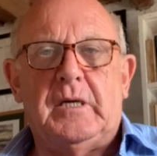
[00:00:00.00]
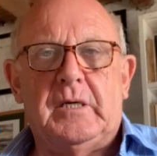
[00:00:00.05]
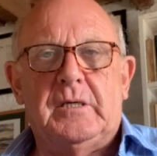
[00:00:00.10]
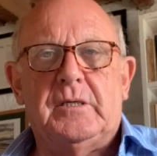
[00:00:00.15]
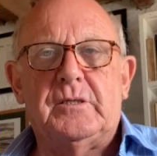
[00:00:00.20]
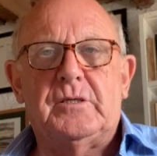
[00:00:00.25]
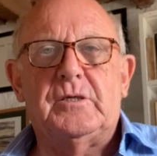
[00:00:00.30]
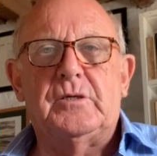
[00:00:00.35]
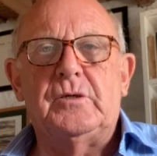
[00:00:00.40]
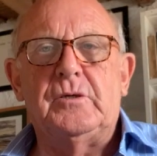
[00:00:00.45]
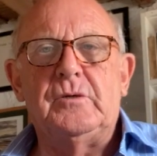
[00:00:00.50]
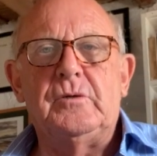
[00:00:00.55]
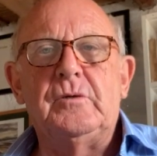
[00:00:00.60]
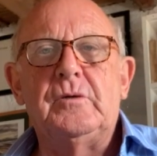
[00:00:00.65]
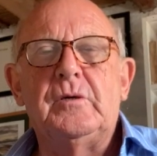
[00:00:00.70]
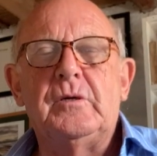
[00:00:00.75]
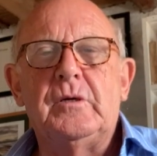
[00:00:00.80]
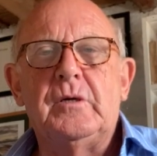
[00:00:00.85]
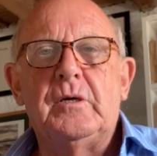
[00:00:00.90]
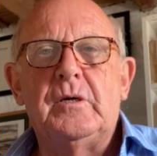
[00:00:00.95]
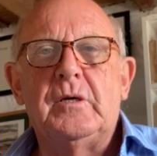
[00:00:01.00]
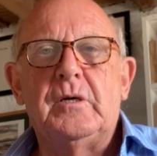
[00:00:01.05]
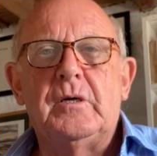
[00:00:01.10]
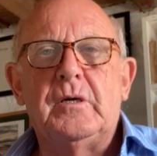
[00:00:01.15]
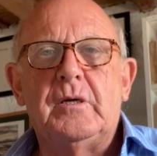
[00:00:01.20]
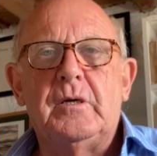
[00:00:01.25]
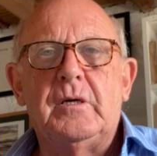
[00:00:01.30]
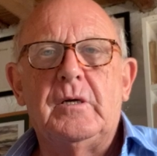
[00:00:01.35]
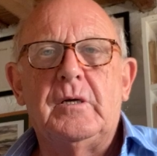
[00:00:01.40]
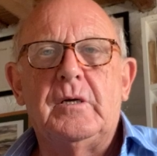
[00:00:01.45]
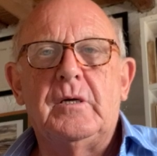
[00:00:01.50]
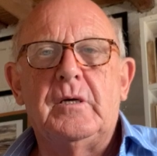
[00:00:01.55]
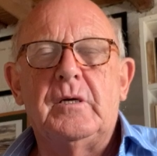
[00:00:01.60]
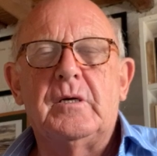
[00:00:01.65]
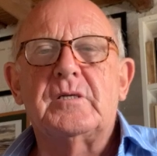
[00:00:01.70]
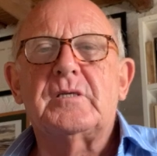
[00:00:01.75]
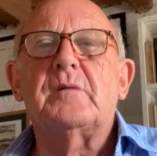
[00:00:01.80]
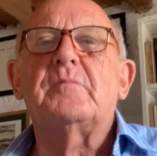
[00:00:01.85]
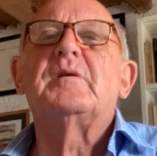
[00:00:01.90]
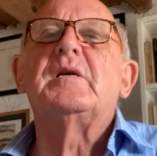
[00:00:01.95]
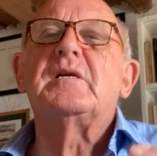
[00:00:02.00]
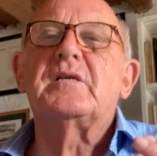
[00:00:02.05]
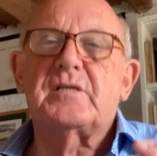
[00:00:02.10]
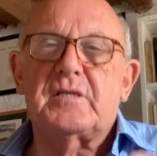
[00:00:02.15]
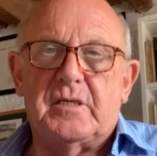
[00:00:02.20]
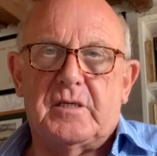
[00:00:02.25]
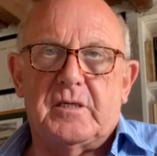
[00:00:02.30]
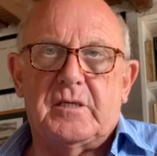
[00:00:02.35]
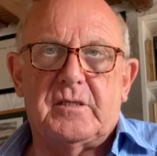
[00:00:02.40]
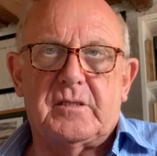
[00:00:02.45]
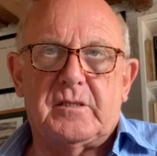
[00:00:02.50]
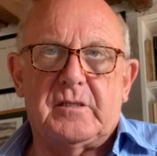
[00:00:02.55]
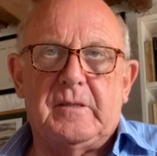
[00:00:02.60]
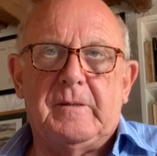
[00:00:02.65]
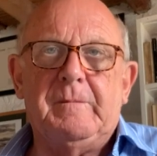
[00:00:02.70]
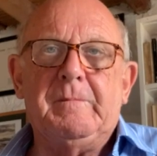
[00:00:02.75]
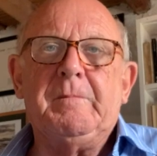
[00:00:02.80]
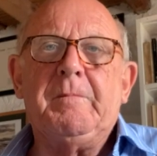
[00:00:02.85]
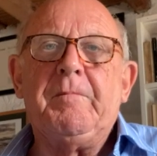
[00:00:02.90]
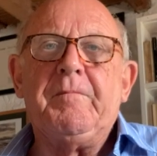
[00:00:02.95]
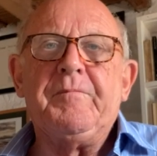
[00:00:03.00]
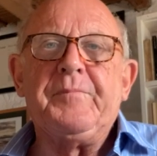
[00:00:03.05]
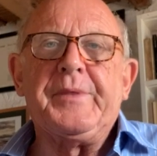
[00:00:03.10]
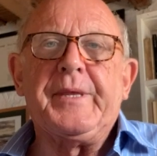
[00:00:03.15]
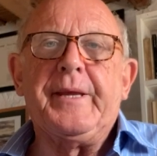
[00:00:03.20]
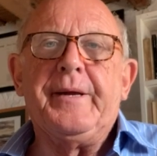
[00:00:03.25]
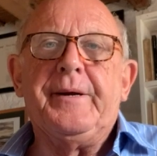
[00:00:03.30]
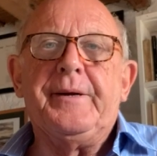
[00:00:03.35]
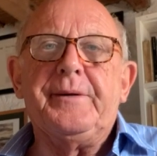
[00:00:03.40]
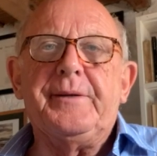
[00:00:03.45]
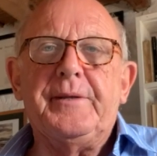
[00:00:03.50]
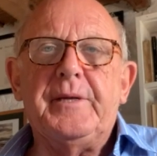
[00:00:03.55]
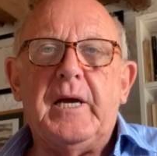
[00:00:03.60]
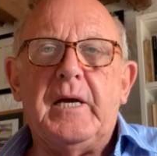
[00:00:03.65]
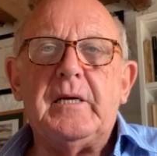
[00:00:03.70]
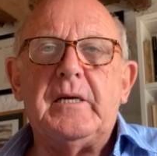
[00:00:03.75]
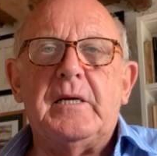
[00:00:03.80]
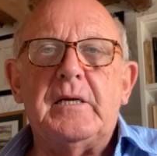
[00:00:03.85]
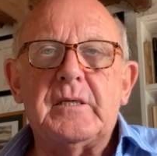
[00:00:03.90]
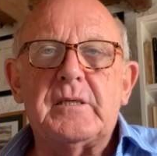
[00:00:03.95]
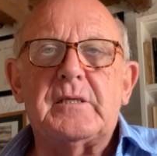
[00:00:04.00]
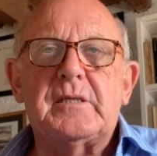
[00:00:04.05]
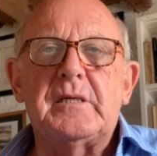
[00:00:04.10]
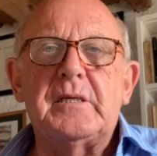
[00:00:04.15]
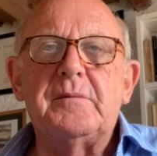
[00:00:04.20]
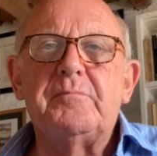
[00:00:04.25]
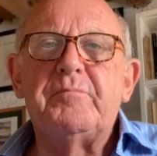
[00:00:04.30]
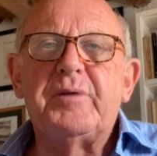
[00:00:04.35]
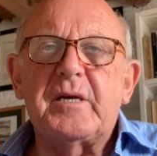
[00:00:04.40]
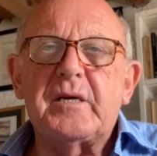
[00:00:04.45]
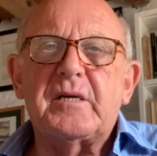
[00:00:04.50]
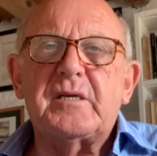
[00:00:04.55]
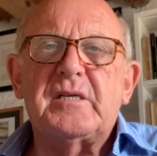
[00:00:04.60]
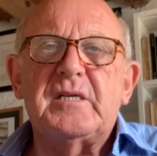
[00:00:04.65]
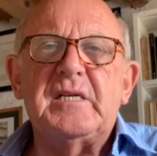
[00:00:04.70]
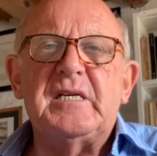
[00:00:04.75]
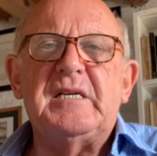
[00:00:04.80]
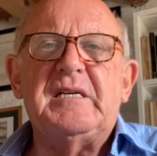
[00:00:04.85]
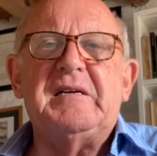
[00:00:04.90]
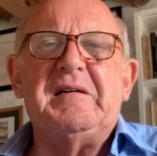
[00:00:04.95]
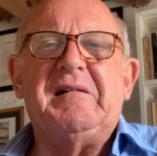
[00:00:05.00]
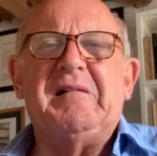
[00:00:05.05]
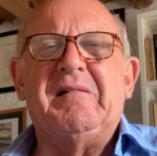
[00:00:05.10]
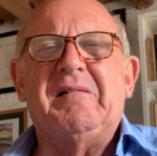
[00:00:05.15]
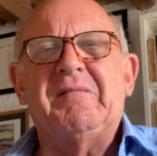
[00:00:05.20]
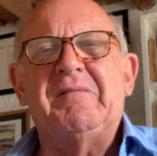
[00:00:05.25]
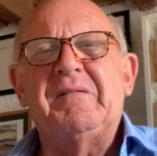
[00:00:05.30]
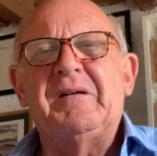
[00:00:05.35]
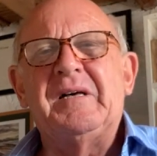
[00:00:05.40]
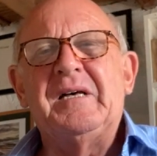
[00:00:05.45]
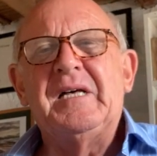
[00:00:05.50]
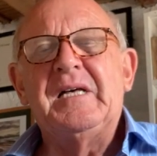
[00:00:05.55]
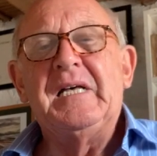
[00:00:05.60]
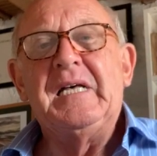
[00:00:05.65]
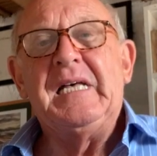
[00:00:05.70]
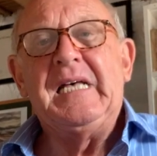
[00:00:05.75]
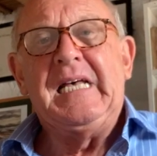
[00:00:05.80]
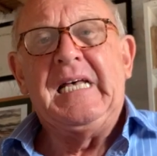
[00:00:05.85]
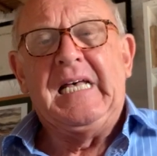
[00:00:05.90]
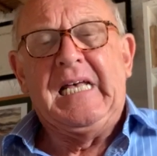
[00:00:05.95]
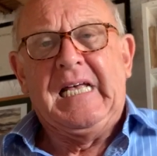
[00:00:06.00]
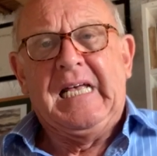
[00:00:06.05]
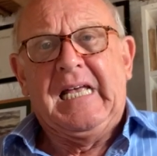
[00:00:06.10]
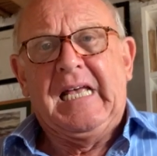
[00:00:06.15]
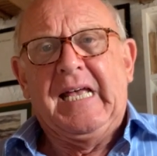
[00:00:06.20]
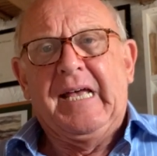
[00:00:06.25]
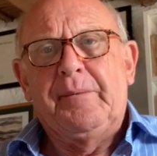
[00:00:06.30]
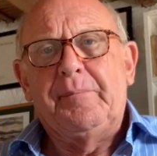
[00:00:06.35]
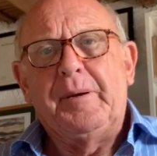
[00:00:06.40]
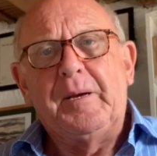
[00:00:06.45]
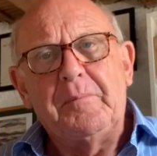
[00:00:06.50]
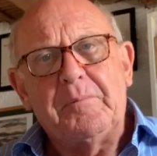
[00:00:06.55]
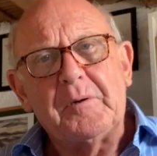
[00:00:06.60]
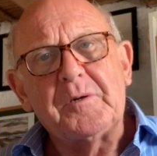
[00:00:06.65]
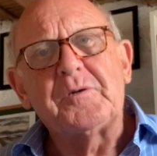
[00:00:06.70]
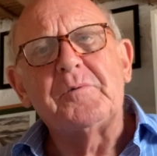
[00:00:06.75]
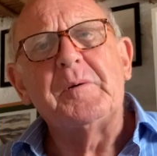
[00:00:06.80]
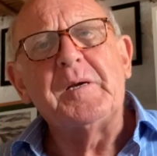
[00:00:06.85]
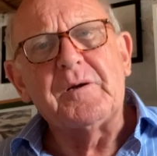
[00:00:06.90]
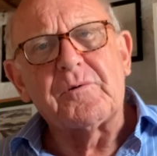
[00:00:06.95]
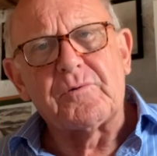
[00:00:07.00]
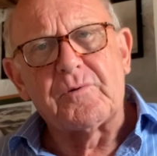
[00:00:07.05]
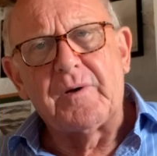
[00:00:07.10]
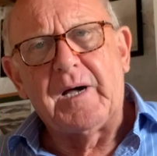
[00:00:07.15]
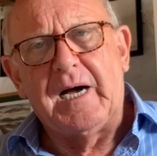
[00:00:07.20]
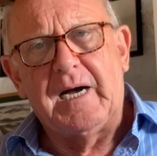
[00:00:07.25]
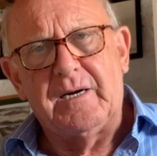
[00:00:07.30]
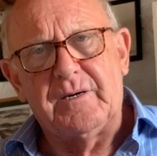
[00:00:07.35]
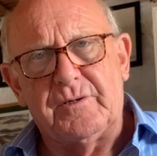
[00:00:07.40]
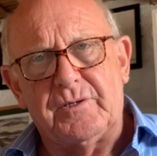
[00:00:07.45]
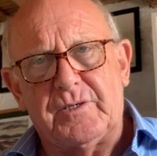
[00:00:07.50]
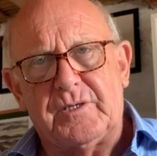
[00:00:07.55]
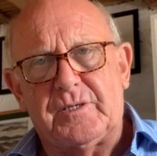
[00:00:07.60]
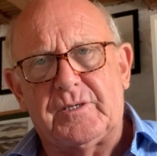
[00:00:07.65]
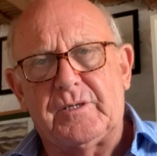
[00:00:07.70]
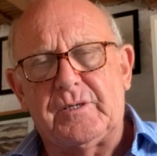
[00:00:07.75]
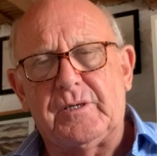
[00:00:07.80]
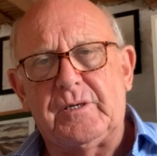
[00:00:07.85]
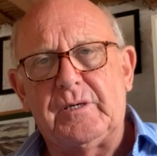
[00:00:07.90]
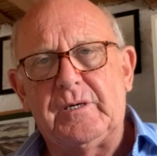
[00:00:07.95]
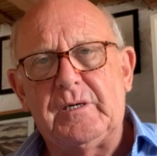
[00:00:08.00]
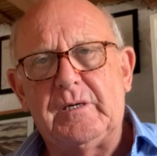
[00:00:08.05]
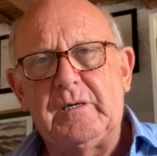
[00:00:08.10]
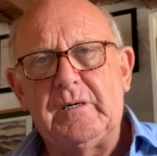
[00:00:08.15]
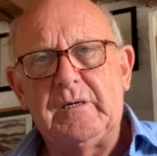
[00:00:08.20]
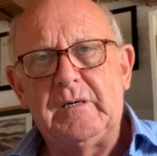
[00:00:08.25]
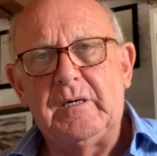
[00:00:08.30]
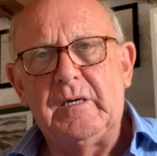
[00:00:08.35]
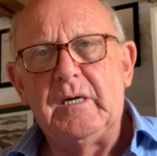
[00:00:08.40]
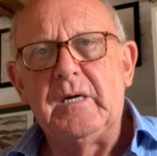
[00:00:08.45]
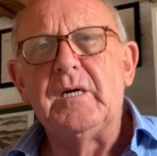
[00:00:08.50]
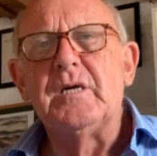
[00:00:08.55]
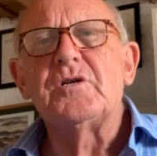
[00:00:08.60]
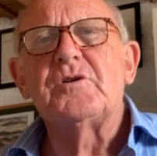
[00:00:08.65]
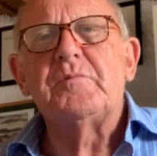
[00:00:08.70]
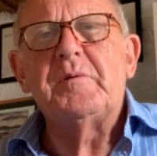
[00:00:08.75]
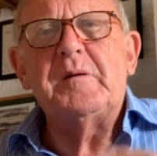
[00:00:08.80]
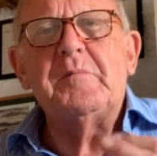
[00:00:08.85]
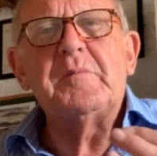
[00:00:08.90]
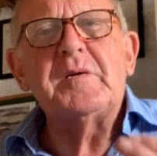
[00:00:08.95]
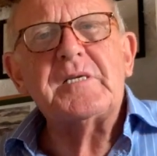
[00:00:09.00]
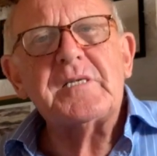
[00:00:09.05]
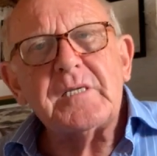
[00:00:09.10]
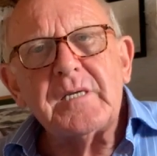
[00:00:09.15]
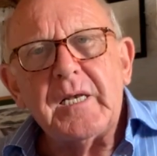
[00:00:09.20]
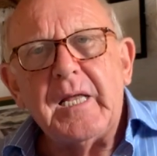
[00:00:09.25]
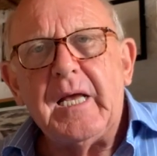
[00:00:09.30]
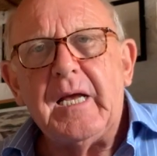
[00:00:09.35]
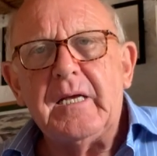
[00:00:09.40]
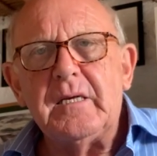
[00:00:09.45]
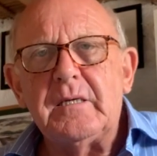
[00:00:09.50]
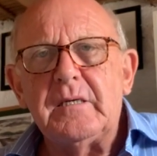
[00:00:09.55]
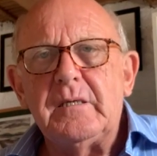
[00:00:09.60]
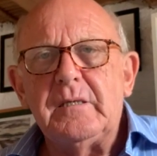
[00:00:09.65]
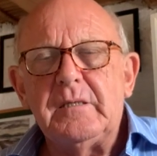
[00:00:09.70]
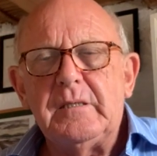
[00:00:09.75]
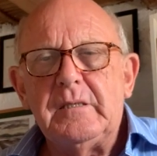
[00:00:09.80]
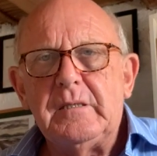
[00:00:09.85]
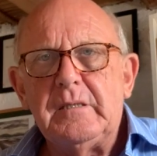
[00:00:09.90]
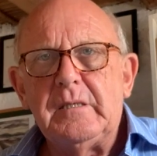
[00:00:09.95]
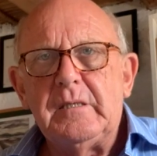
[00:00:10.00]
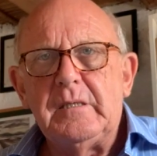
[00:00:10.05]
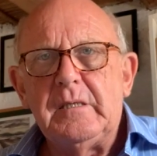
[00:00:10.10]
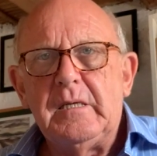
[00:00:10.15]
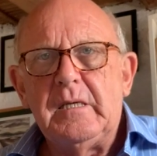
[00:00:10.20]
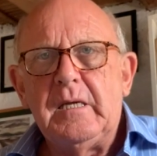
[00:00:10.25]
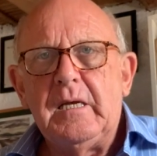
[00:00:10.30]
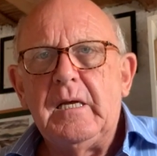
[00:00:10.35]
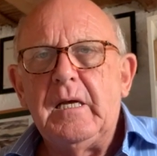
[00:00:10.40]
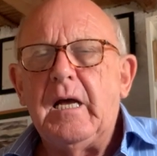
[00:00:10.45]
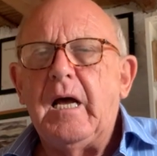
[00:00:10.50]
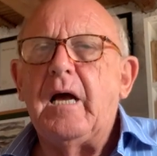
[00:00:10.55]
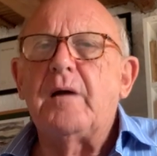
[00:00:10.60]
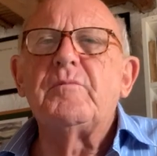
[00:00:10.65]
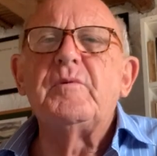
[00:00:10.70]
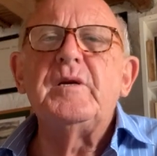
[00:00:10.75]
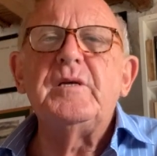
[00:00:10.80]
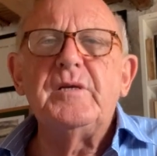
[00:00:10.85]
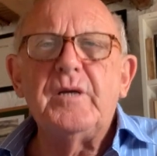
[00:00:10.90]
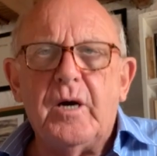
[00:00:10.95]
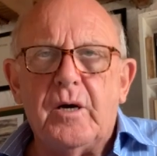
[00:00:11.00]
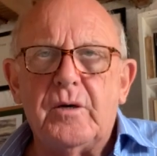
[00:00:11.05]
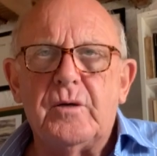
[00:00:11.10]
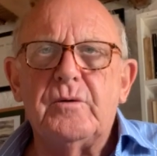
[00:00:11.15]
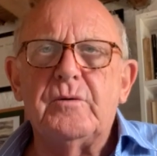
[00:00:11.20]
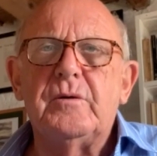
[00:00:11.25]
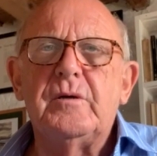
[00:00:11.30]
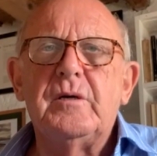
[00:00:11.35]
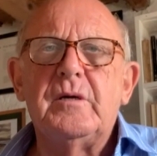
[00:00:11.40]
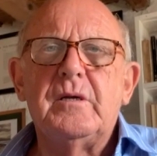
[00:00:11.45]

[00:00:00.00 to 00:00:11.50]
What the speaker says: into something sinister. That is the ability of people to be aroused, to be misled. And we know